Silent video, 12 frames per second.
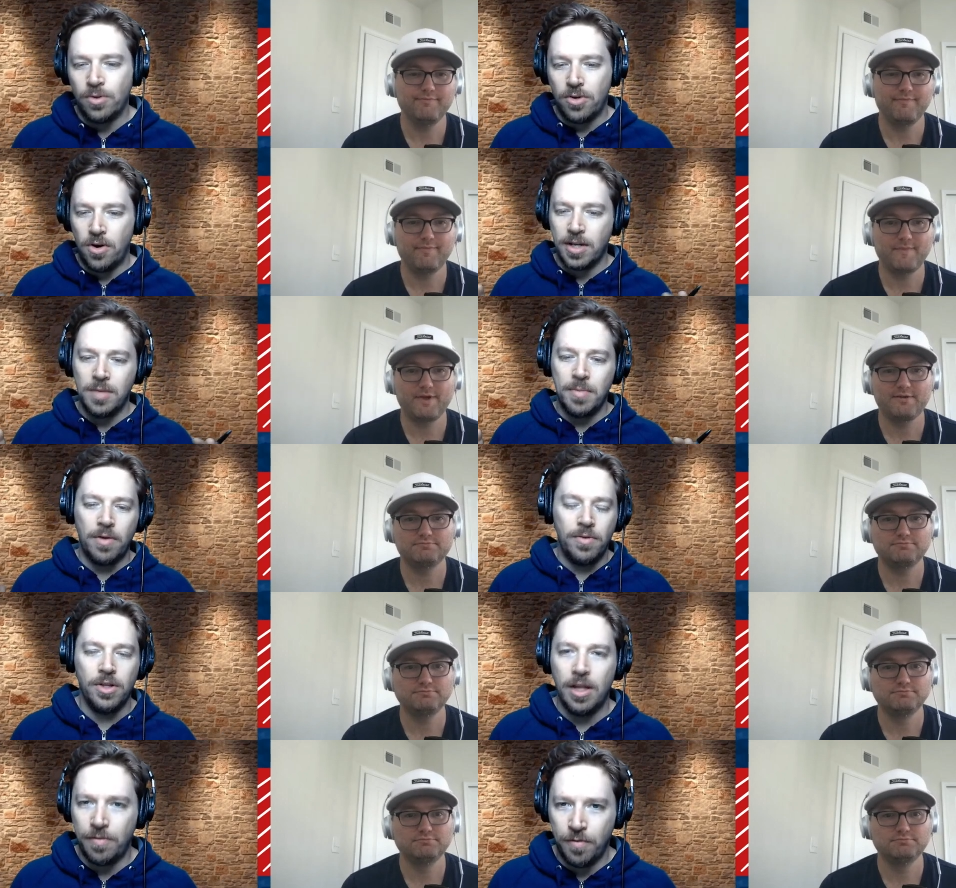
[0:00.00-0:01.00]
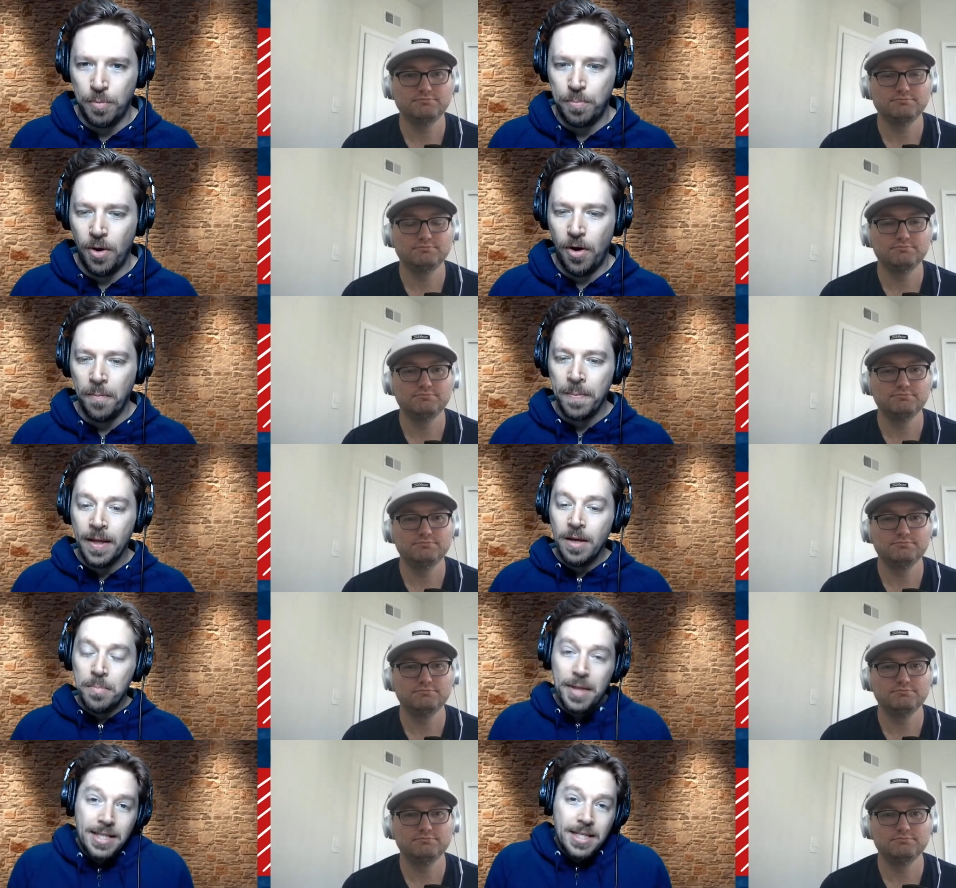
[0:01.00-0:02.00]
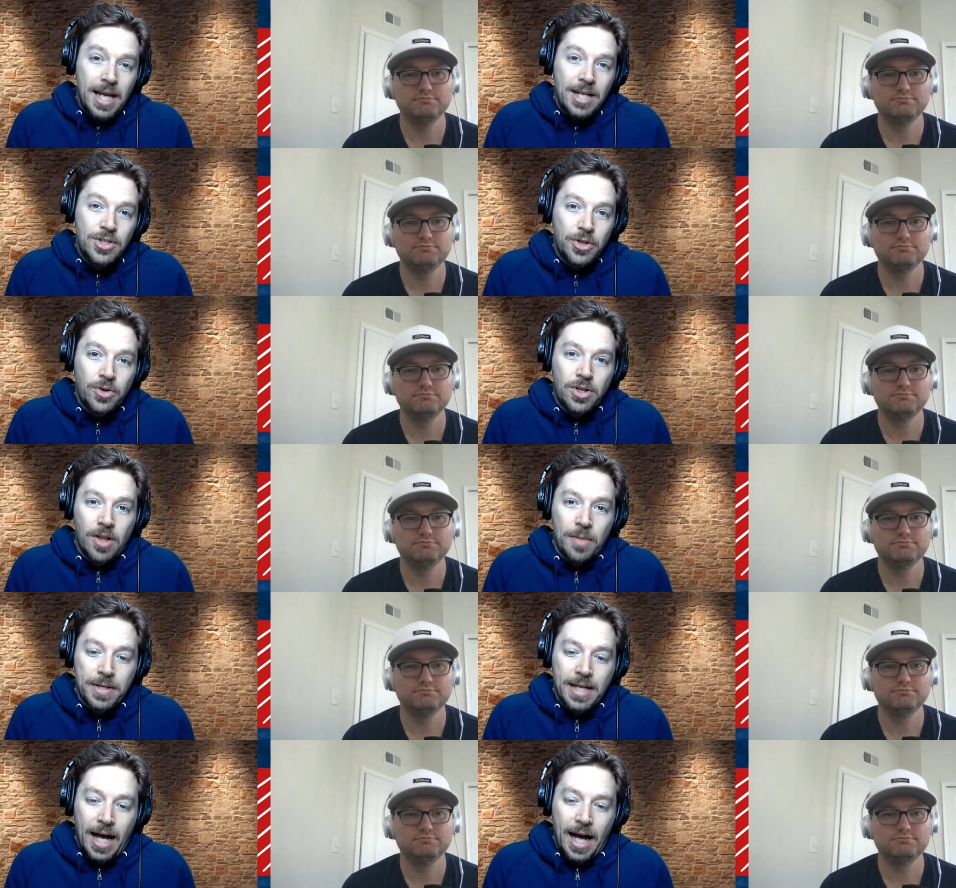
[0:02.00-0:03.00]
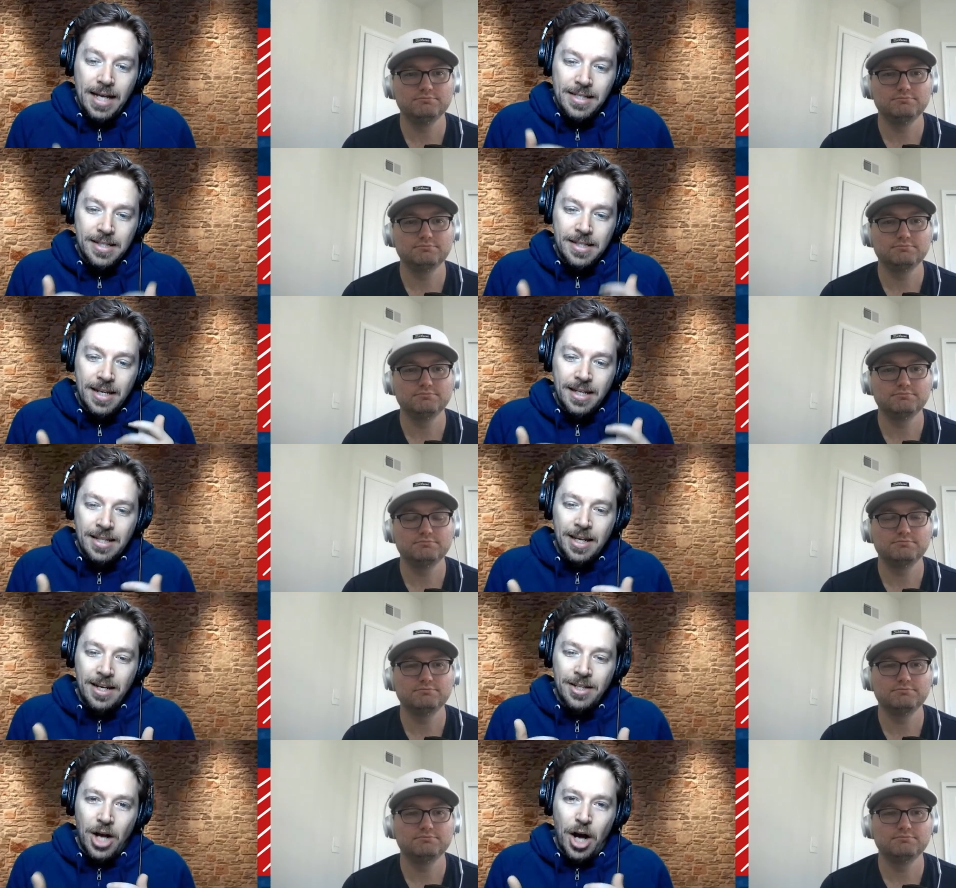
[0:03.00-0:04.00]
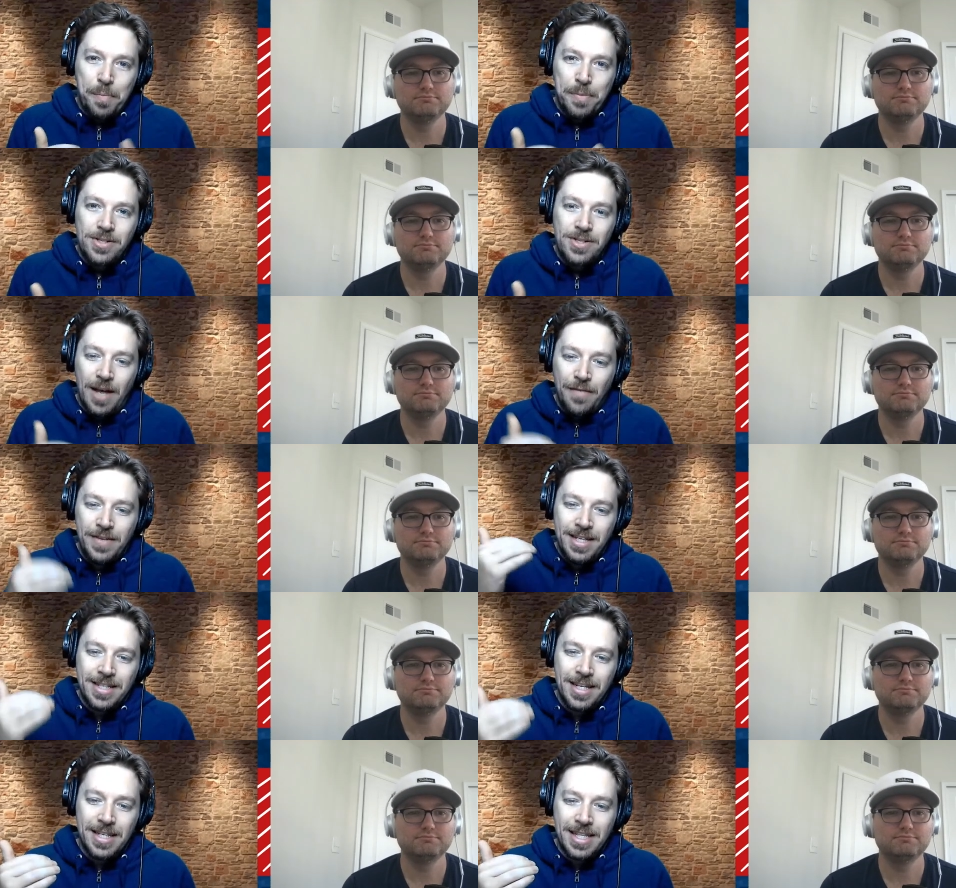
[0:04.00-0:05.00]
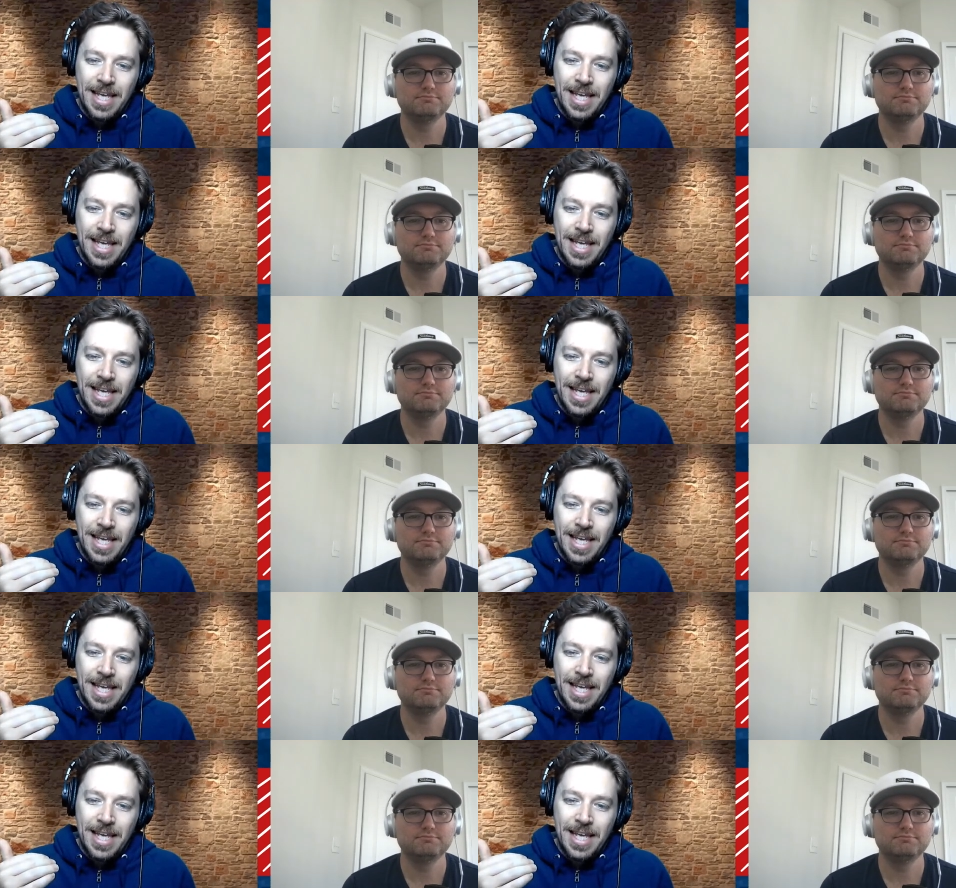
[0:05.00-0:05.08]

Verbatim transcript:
Speaker 1: We're talking about real life football but that's a nice little clump of guys in the in the in the upper 70s into the